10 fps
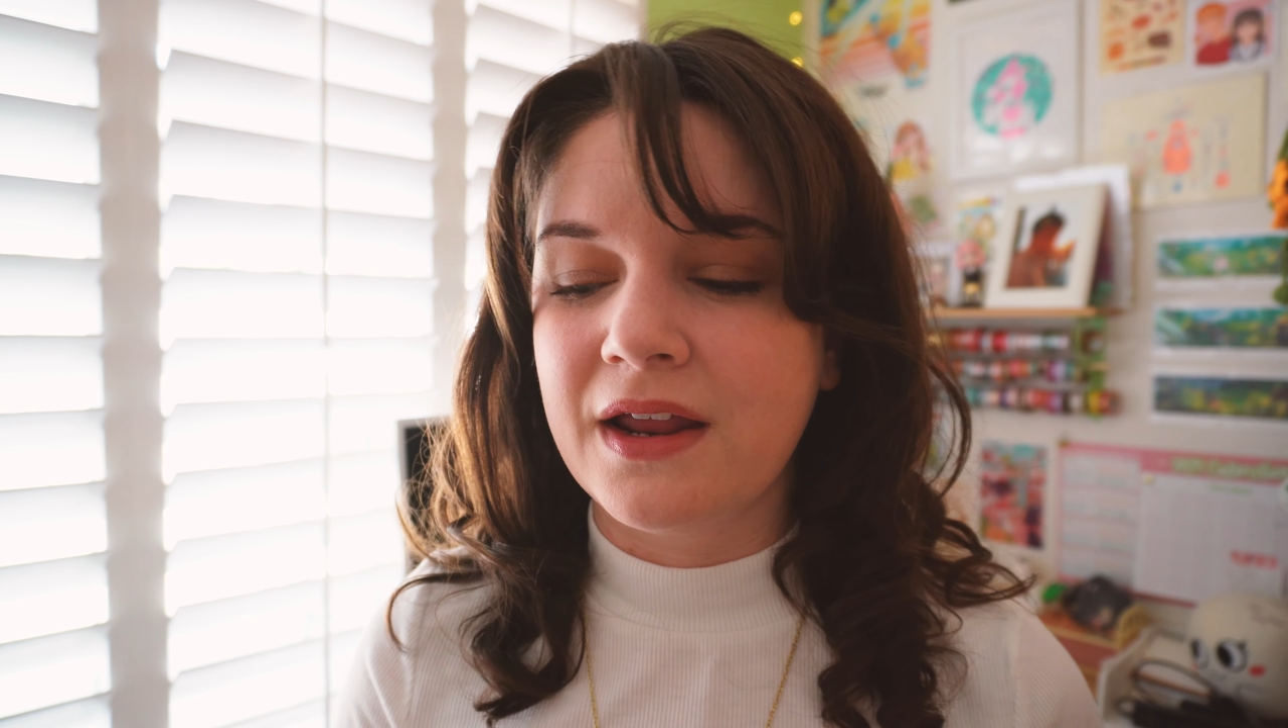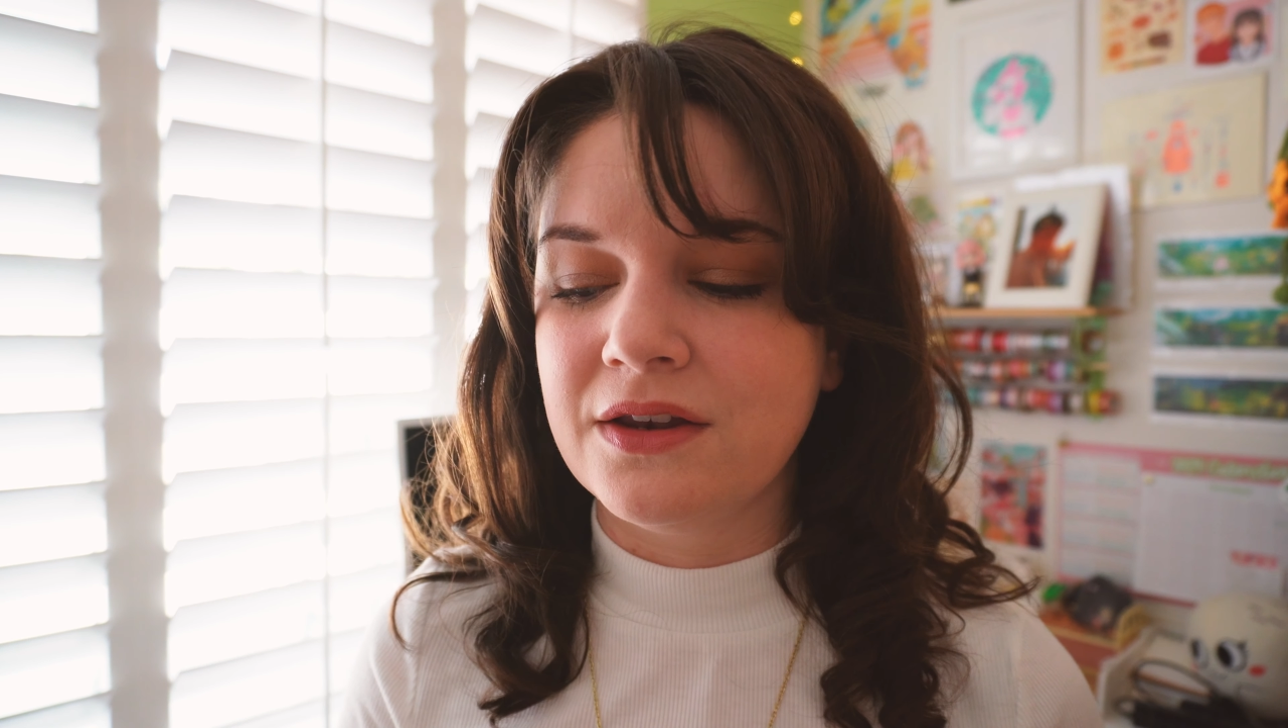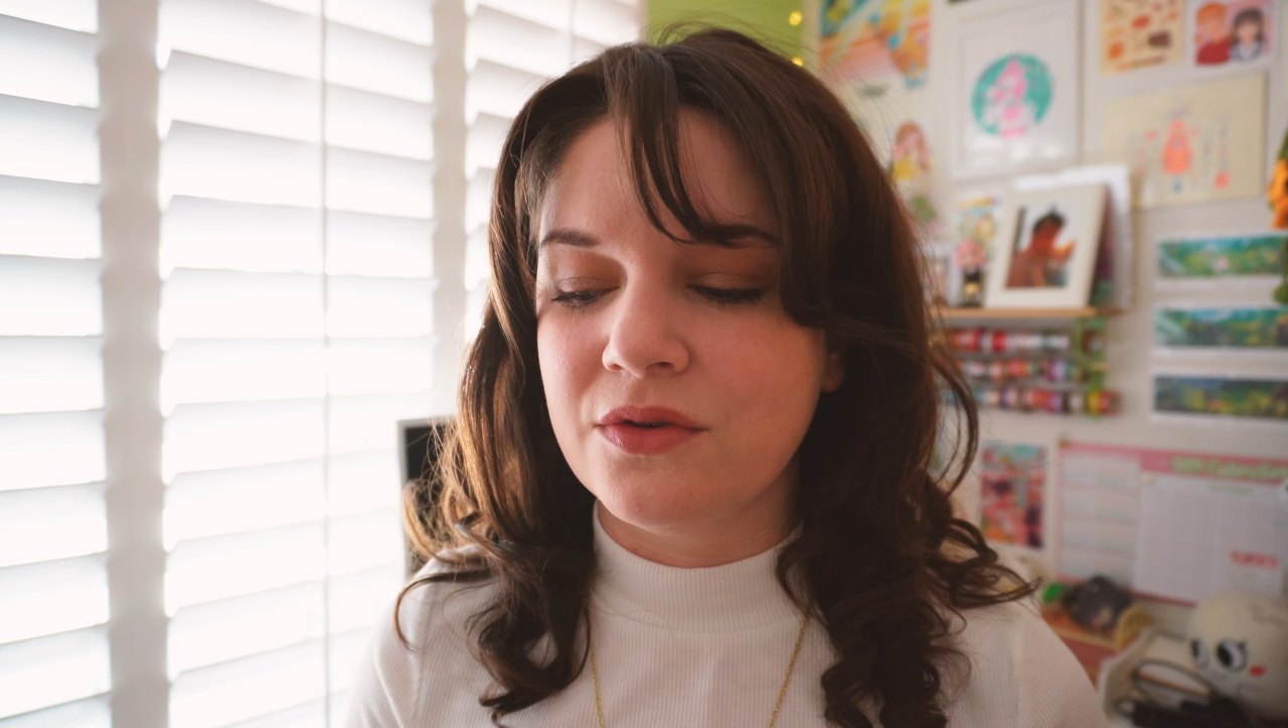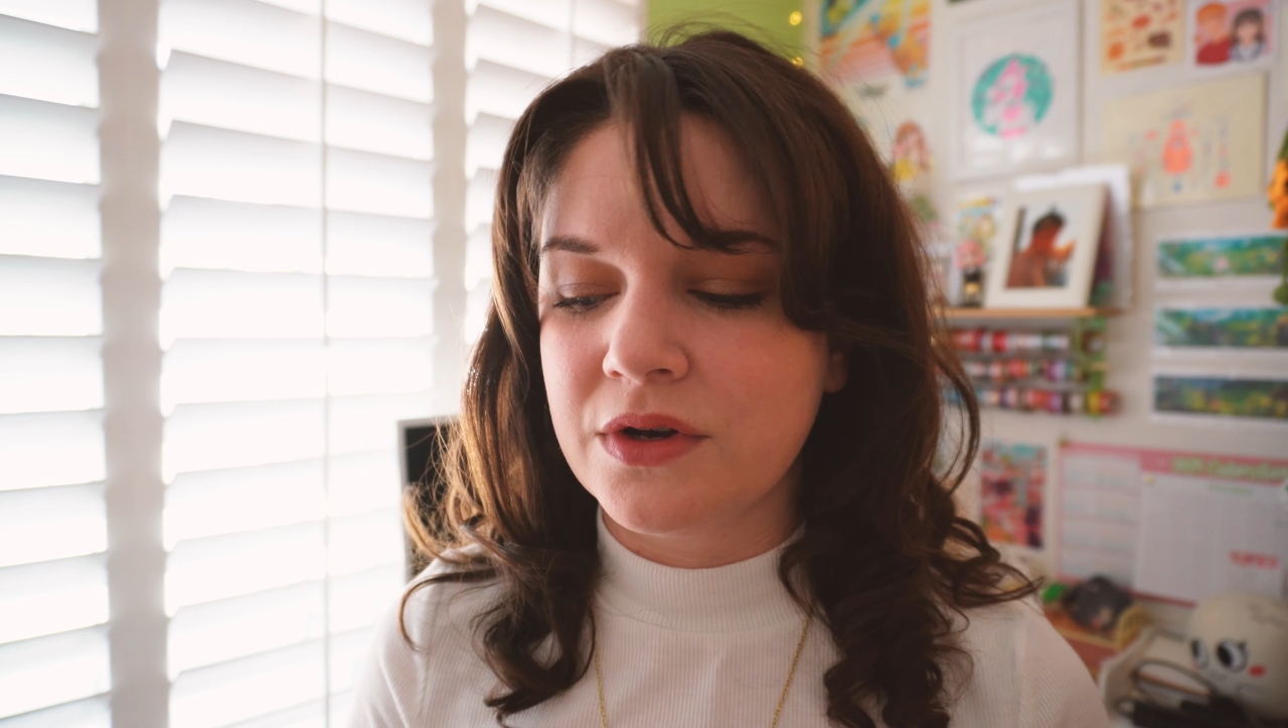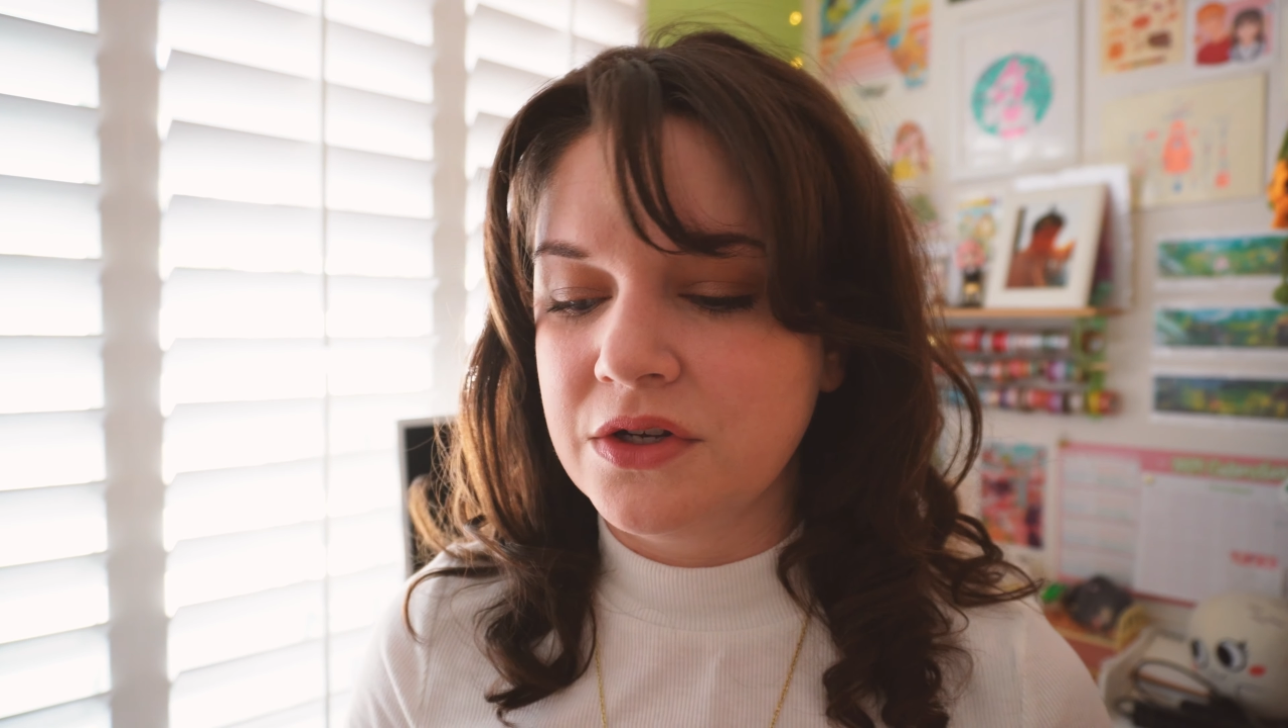and I
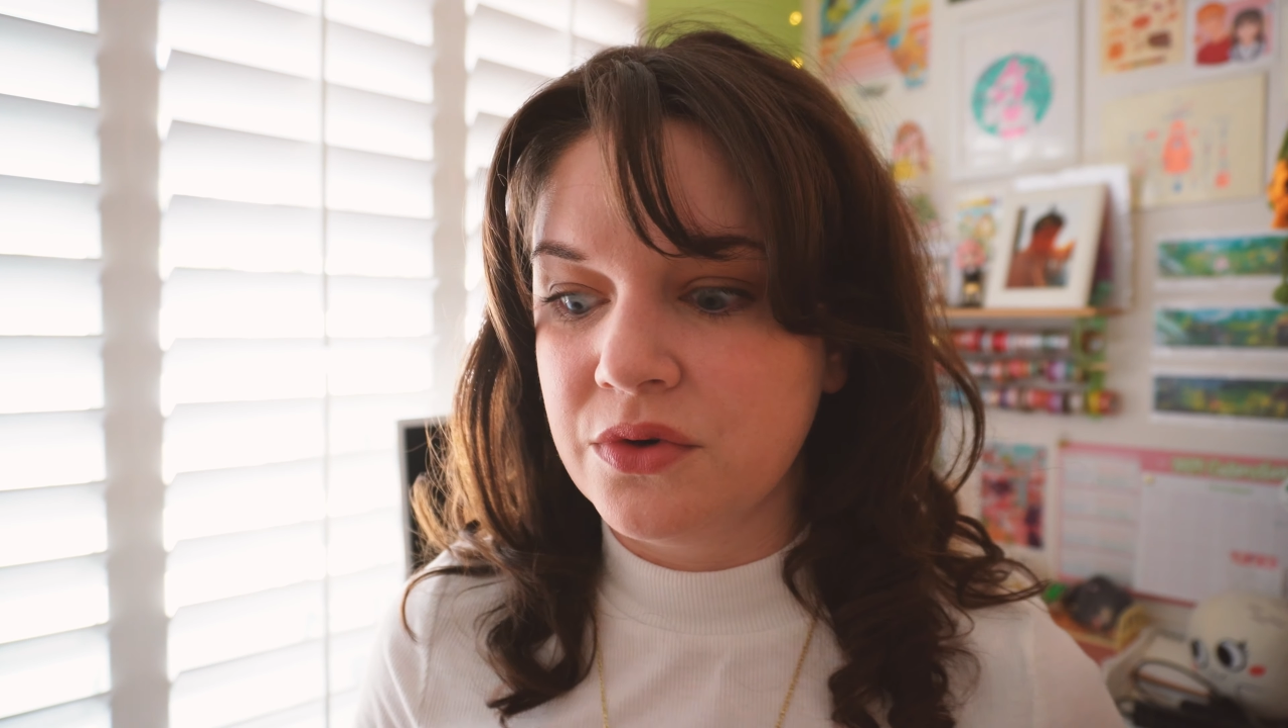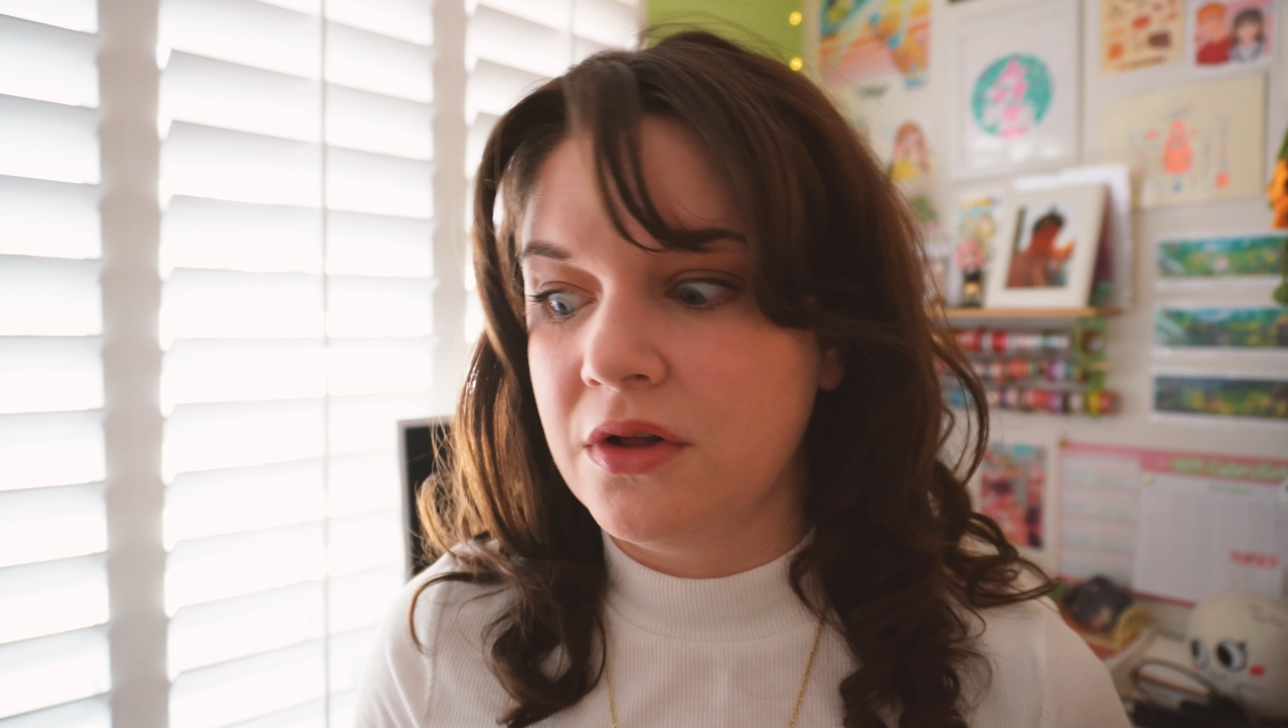don't wanna do